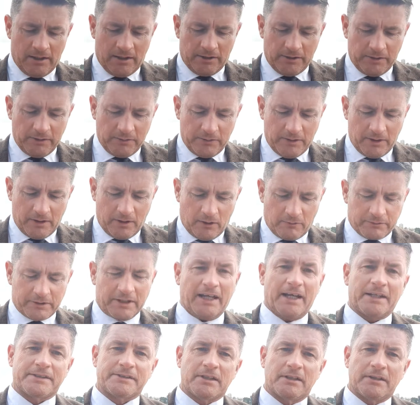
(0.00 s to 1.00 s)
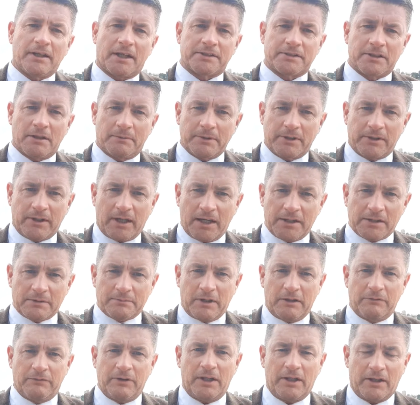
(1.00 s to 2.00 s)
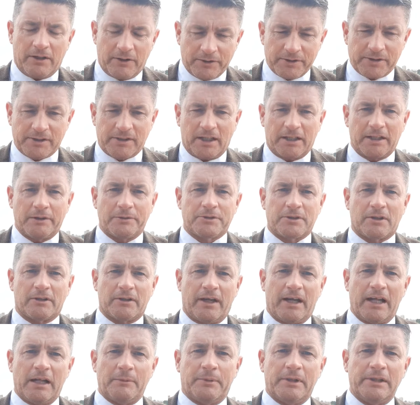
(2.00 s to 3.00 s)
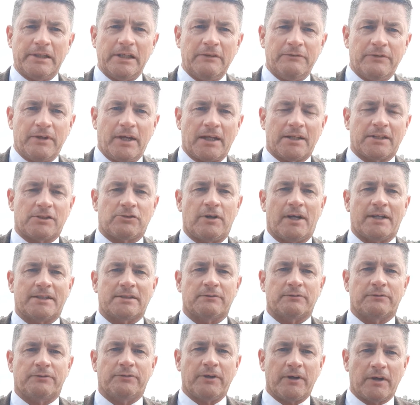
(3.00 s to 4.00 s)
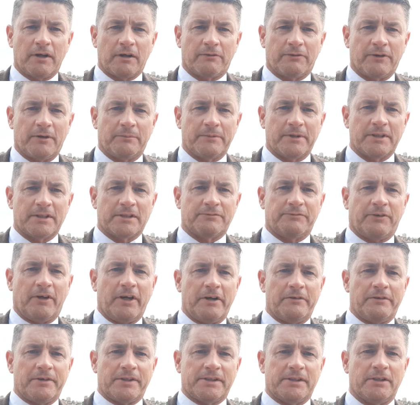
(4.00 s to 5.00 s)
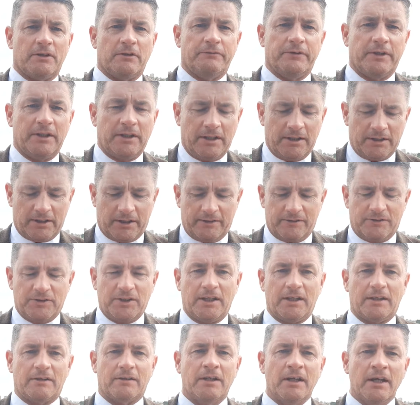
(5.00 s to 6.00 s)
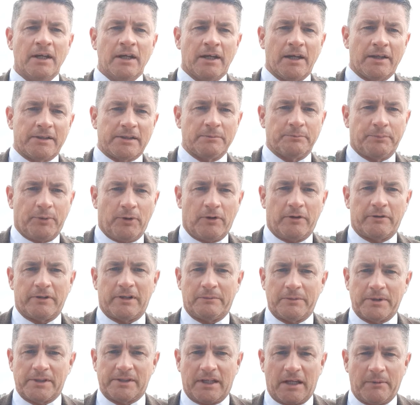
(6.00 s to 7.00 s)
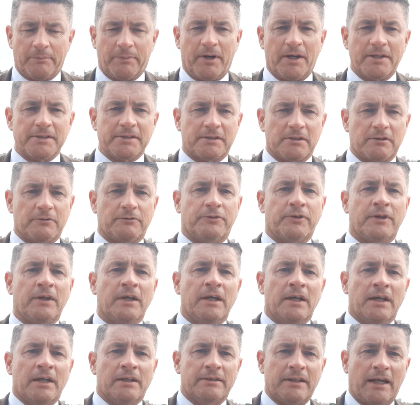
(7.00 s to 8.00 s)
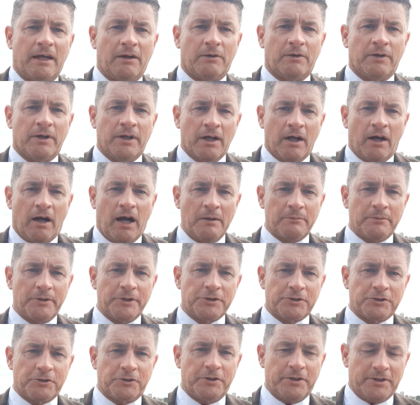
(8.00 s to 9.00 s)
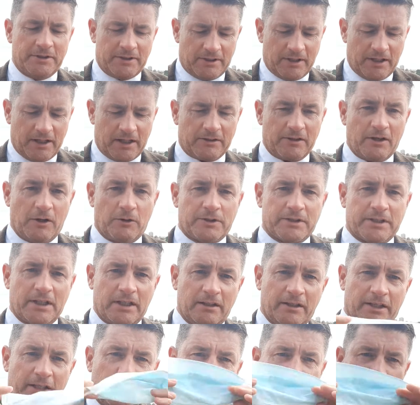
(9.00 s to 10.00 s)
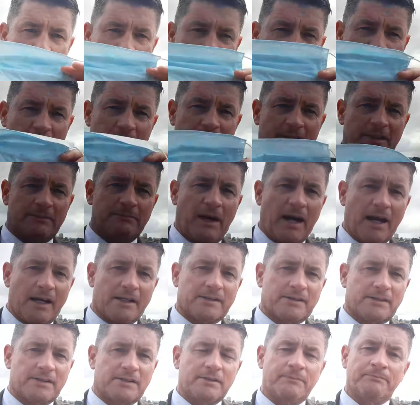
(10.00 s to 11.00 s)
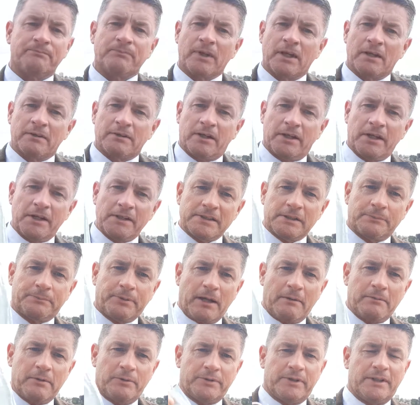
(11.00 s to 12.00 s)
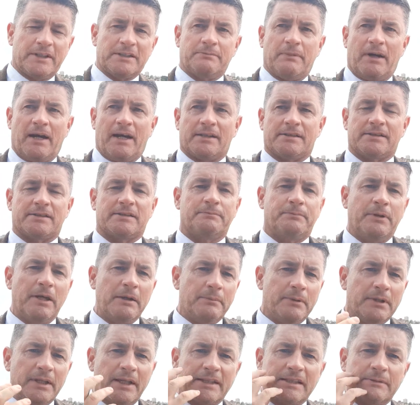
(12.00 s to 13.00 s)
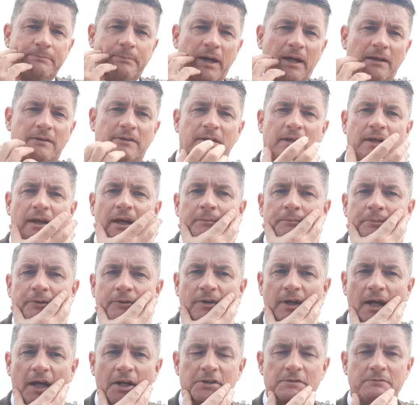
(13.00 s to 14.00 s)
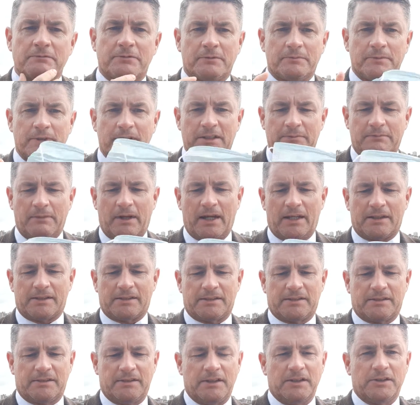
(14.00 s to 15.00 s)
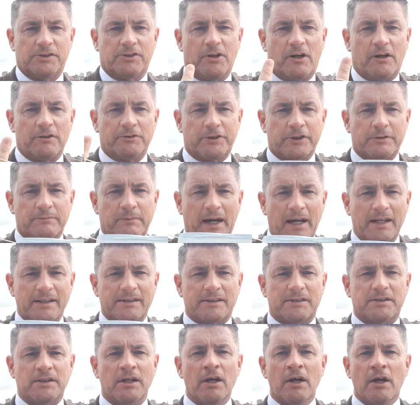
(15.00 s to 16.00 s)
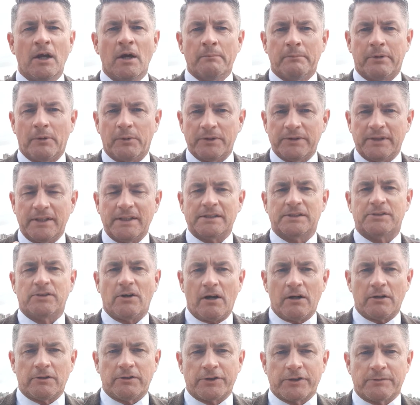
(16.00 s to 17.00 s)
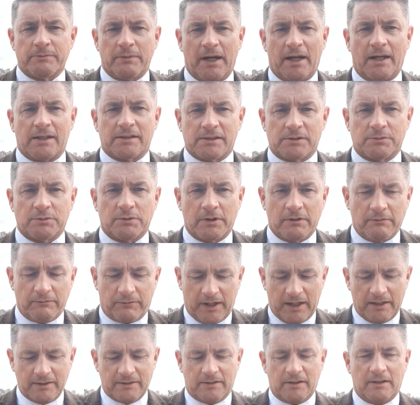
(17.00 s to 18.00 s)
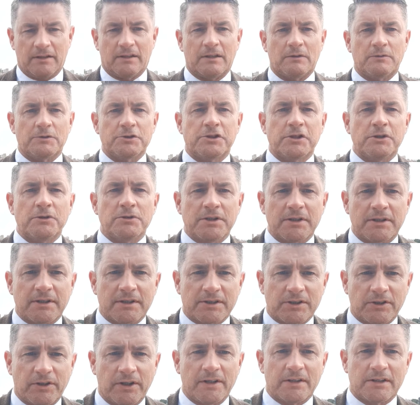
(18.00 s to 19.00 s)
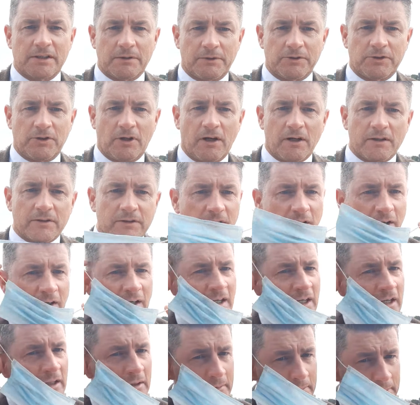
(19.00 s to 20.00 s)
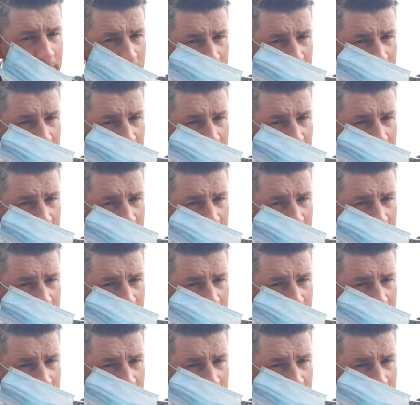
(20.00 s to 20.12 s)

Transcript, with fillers: you uh, over the last next couple of days in my videos that I was going to help alleviate stress and fear from this virus COVID-19, it's important that we stay positive. Now, on my journey today, I noticed a lot of people wearing these masks. Now here's the problem with these masks. People expect to get protection from these masks, these doctor's masks, but when these doctor's masks were invented, it was usually designed so a doctor can